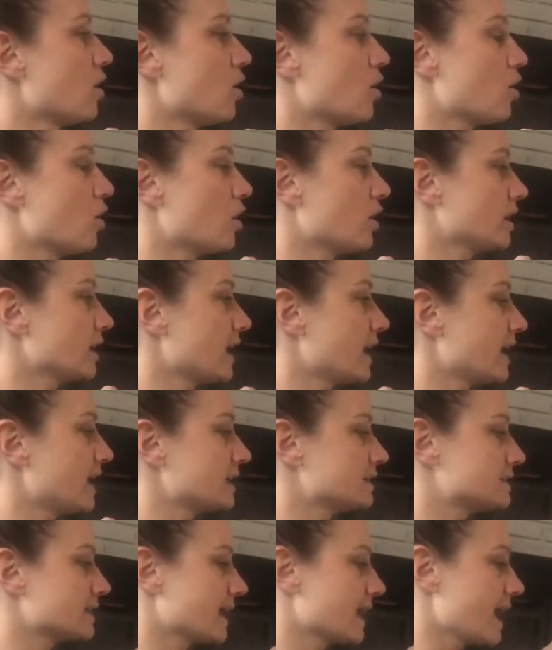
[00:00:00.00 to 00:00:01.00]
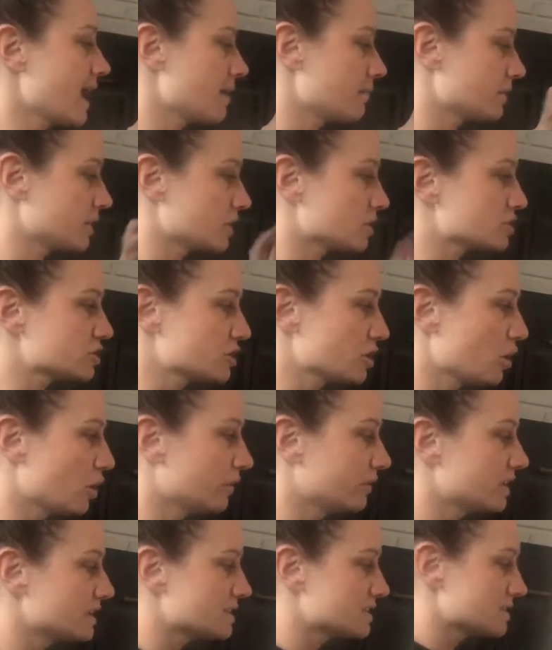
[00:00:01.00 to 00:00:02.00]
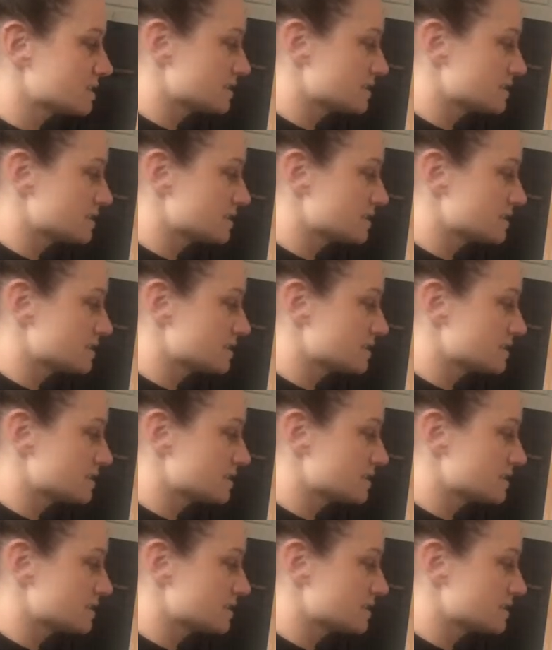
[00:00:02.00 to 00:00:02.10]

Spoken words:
on a diameter. So if this is a